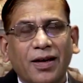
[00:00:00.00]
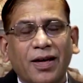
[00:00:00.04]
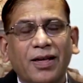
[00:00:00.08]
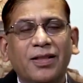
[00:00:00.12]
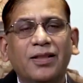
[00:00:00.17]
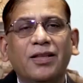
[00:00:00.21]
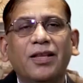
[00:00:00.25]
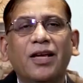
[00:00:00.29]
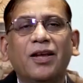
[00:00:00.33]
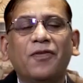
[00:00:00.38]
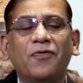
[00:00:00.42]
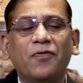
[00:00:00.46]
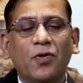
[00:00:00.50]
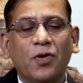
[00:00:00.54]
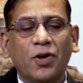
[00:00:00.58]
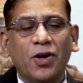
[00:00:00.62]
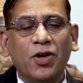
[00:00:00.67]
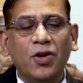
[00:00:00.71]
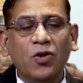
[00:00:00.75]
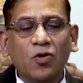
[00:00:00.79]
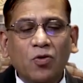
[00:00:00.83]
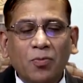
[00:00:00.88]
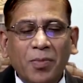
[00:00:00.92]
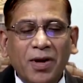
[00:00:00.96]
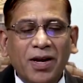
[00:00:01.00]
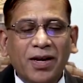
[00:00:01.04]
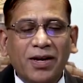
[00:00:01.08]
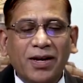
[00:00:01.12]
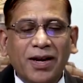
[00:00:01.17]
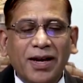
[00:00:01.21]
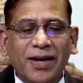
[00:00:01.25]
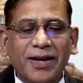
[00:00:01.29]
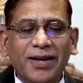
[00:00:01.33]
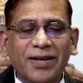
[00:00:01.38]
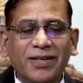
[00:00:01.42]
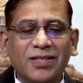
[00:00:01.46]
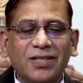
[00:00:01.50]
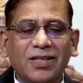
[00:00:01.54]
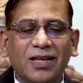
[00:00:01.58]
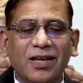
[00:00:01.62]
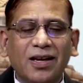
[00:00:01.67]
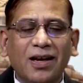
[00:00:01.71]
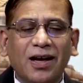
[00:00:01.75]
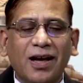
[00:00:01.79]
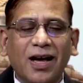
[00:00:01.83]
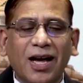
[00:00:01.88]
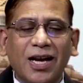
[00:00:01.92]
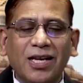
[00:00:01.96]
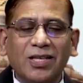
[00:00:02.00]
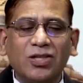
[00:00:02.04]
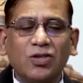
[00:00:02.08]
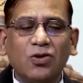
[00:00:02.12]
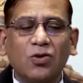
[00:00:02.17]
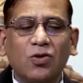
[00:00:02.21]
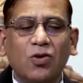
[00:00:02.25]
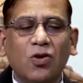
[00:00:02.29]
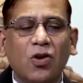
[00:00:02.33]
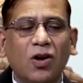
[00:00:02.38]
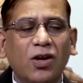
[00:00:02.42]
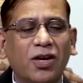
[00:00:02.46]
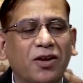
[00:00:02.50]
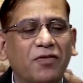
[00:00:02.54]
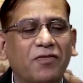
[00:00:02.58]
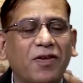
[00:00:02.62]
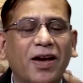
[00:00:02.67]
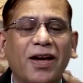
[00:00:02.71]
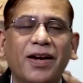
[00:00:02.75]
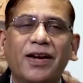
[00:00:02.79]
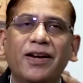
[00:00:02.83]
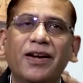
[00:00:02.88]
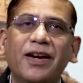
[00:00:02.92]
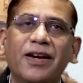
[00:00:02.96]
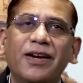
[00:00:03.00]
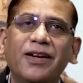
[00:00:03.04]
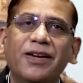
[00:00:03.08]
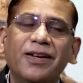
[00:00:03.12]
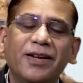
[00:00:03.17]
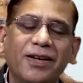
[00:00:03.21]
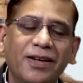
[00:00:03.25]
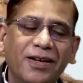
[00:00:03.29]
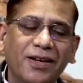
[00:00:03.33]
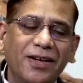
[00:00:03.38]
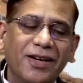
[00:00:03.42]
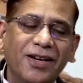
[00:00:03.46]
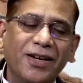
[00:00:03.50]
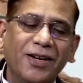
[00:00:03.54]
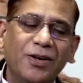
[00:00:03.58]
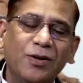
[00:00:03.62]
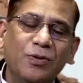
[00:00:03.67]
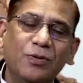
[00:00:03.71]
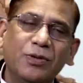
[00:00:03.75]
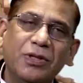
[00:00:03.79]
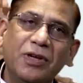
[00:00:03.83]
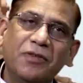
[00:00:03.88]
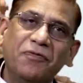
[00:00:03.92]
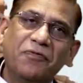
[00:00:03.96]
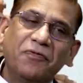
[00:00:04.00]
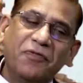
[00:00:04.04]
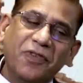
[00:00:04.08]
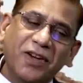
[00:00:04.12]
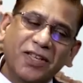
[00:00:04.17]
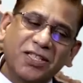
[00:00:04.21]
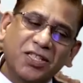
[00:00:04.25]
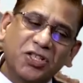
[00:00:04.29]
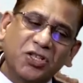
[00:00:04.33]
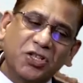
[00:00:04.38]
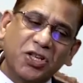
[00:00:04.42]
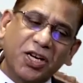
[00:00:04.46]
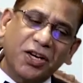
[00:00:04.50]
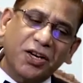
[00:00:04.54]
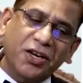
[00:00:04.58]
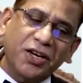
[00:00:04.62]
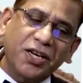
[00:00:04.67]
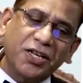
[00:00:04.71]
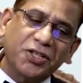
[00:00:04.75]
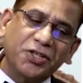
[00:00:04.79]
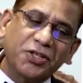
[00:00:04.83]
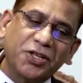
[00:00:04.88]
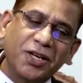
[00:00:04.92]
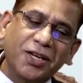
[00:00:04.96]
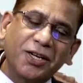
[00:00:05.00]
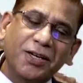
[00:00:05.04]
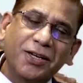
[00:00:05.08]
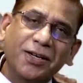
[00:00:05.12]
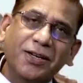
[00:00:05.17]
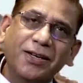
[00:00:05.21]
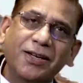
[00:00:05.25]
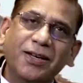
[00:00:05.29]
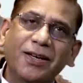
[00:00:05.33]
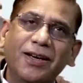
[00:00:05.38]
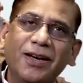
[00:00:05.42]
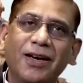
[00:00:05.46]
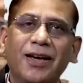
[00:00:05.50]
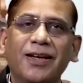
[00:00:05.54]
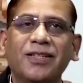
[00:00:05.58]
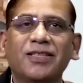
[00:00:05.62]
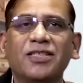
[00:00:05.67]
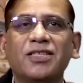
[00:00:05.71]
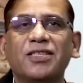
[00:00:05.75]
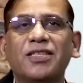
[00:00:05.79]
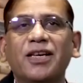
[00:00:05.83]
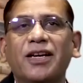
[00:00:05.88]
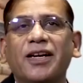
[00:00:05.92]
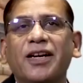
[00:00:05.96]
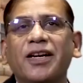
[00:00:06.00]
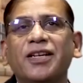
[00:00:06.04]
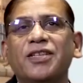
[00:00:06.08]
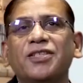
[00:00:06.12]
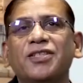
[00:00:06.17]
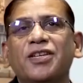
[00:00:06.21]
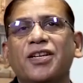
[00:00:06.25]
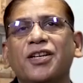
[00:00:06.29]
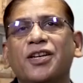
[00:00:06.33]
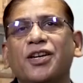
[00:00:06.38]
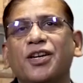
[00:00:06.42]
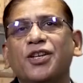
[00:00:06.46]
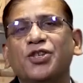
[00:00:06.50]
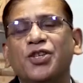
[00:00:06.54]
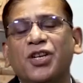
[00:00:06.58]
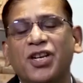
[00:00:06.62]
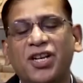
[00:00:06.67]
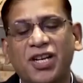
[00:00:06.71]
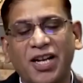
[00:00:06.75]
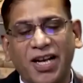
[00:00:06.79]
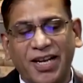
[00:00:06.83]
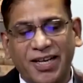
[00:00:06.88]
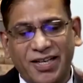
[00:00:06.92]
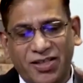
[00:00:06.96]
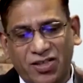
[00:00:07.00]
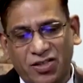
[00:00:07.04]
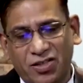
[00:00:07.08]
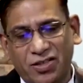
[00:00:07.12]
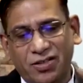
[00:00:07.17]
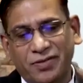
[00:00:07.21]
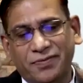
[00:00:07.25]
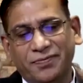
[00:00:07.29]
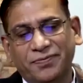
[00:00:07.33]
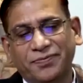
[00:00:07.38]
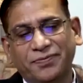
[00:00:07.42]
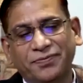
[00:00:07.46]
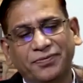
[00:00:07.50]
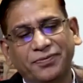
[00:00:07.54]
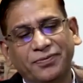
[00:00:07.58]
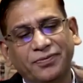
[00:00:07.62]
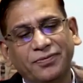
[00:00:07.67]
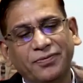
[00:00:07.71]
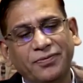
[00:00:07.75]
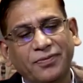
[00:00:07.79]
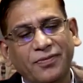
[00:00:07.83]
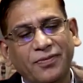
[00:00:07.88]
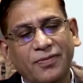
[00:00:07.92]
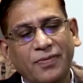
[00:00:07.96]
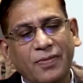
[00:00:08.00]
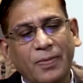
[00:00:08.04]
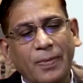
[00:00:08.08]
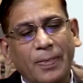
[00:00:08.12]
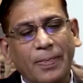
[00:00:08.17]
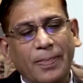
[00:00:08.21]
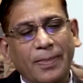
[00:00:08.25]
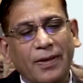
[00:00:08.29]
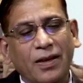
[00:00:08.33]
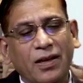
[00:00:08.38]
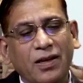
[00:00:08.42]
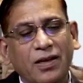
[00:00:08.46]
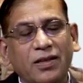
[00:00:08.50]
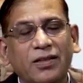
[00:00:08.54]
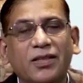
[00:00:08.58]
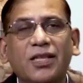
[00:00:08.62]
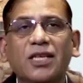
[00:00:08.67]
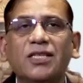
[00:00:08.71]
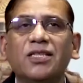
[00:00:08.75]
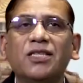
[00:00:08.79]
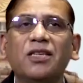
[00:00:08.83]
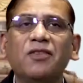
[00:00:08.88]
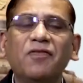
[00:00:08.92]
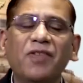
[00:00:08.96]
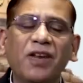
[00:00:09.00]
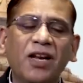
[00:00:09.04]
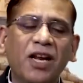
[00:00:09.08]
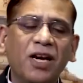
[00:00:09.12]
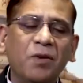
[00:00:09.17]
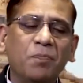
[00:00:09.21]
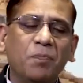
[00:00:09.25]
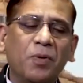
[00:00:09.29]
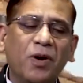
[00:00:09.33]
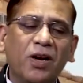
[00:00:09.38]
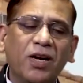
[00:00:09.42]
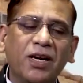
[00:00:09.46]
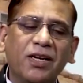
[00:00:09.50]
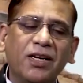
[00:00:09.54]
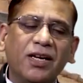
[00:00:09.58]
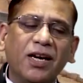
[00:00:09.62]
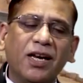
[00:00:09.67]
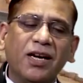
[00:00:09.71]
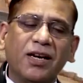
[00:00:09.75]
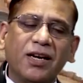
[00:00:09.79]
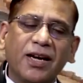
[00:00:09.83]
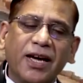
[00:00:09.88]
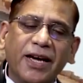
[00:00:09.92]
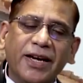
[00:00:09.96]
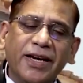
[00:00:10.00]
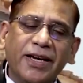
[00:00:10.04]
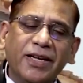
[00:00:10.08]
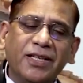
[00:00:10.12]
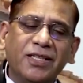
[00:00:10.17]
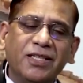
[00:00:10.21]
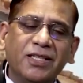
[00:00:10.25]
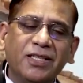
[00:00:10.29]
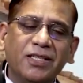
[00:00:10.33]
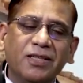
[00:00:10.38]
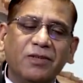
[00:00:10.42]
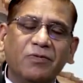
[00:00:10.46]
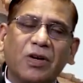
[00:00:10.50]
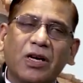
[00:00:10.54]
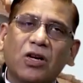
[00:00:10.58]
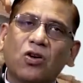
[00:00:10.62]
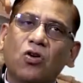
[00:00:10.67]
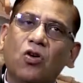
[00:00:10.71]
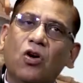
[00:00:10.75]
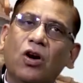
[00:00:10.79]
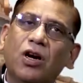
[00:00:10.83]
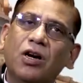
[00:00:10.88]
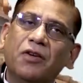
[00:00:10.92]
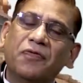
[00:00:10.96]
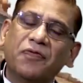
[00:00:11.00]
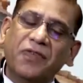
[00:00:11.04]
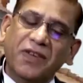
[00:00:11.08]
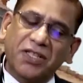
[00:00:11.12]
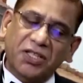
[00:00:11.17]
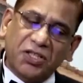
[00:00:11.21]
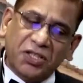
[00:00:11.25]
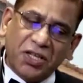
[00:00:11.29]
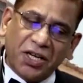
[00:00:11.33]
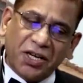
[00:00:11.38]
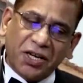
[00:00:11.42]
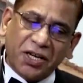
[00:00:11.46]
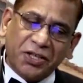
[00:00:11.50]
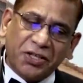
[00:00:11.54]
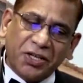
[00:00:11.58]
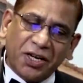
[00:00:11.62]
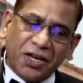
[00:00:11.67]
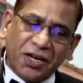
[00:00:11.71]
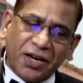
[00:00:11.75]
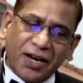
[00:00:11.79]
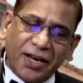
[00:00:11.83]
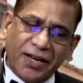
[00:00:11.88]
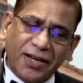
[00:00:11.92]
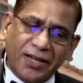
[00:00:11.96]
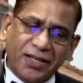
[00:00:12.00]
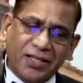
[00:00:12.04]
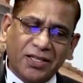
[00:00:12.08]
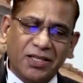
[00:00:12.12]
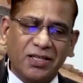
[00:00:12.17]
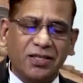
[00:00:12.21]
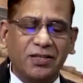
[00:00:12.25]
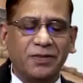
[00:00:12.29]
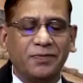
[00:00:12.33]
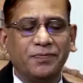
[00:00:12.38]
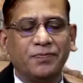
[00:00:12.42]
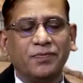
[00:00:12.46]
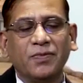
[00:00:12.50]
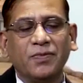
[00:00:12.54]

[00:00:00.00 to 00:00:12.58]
And therefore, human rights also got divided into the first generation and second generation rights. The civil and political rights were called first generation rights.